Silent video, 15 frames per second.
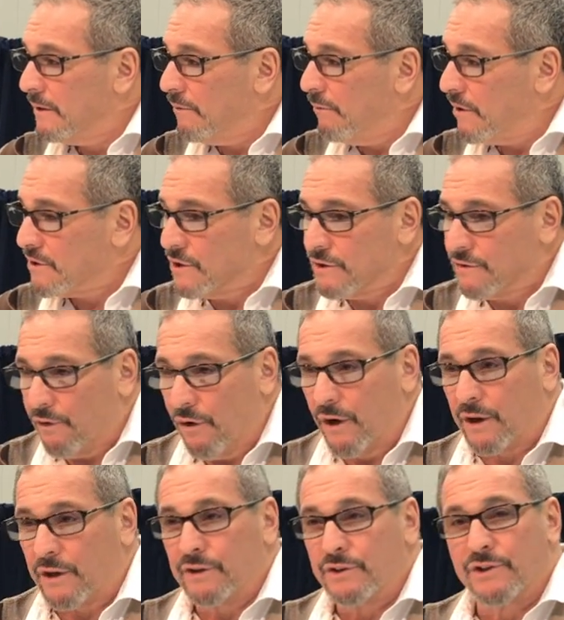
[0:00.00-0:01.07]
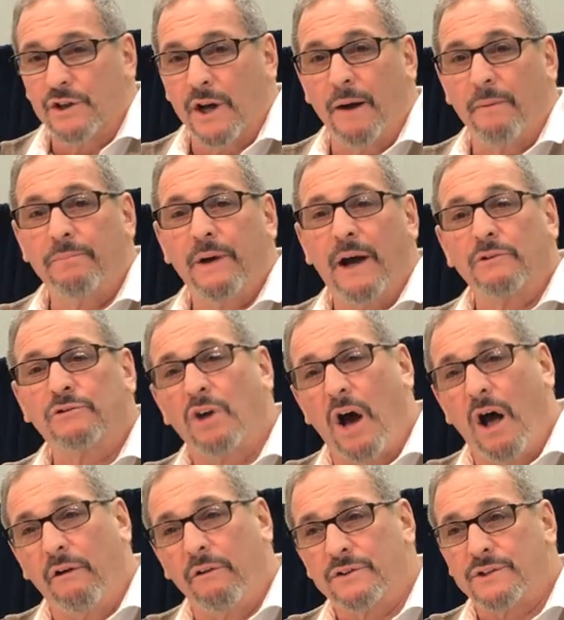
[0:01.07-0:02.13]
what's his vertical jump, how
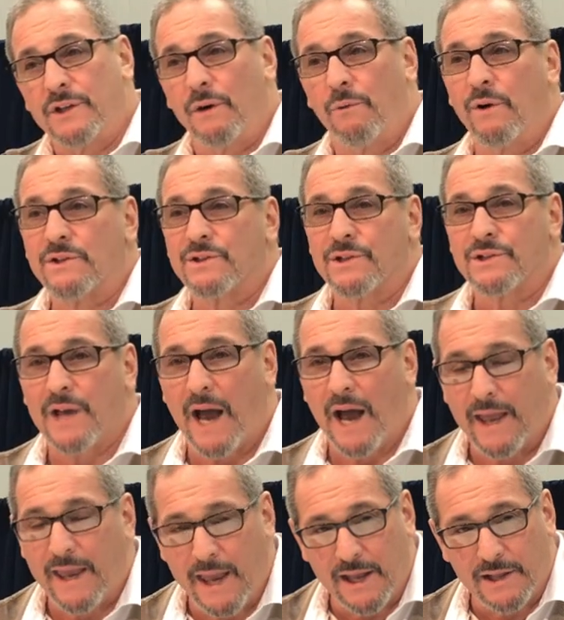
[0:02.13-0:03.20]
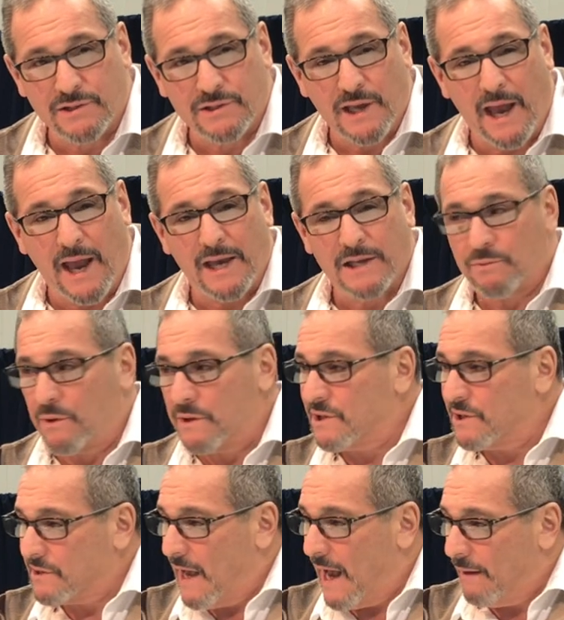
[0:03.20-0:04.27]
tall is he, what's his hand size, what's
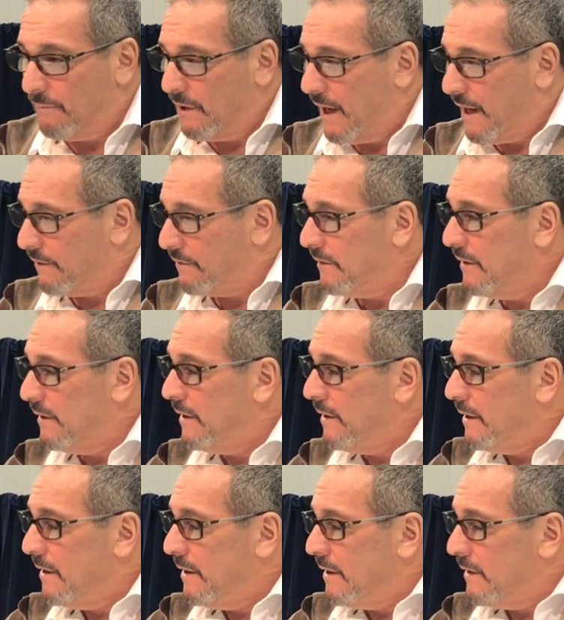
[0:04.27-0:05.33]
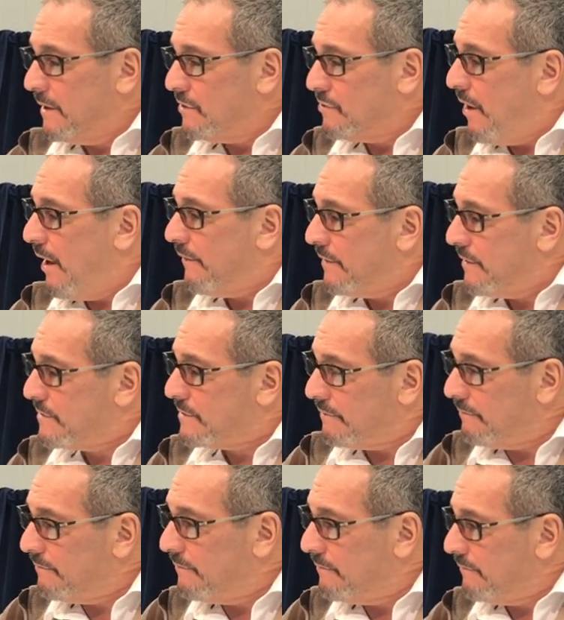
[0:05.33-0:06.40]
his arm length. There's all these,
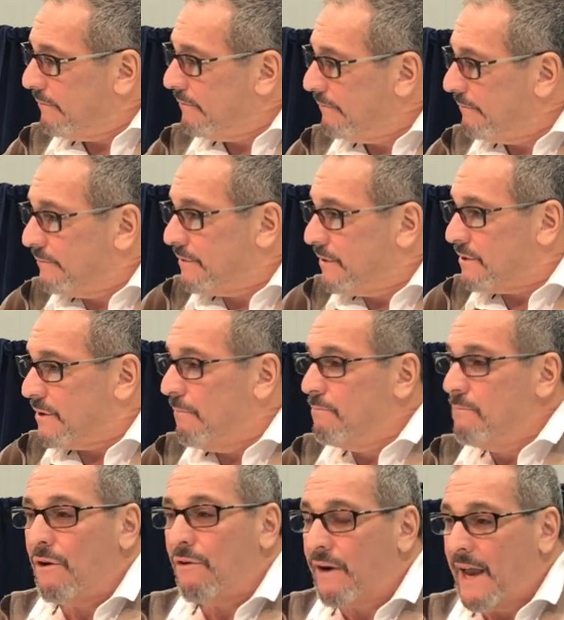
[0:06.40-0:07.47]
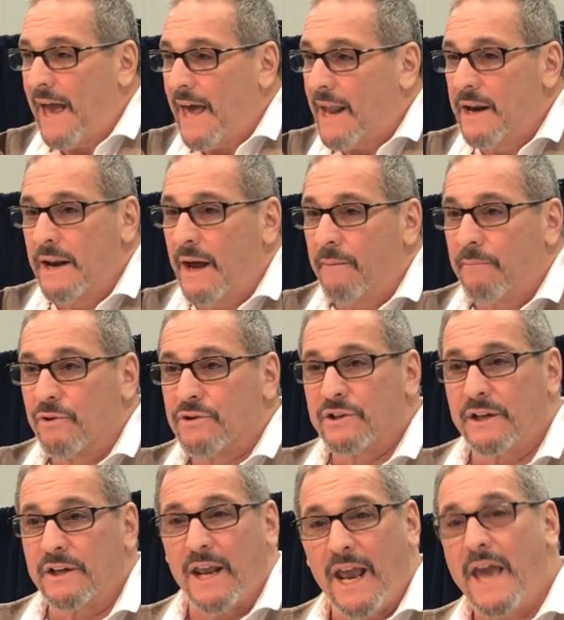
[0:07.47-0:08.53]
just a myriad of numbers,
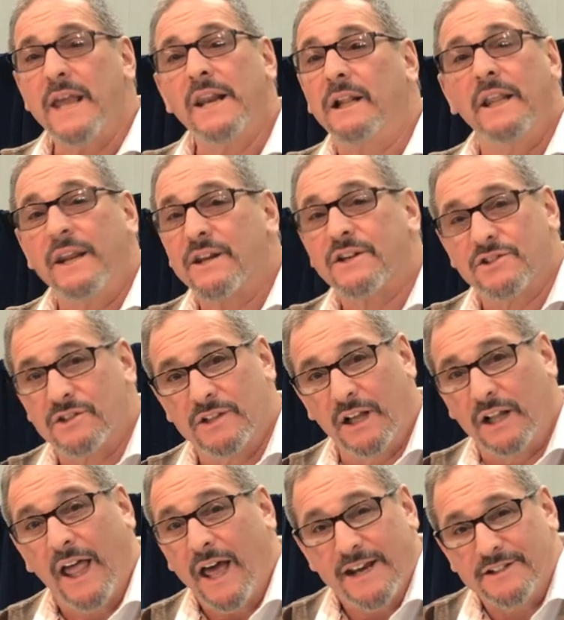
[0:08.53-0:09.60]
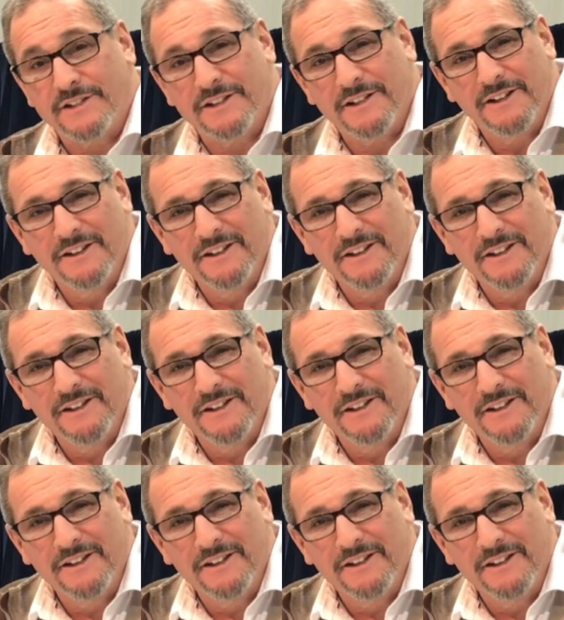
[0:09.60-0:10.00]
and analytics delight,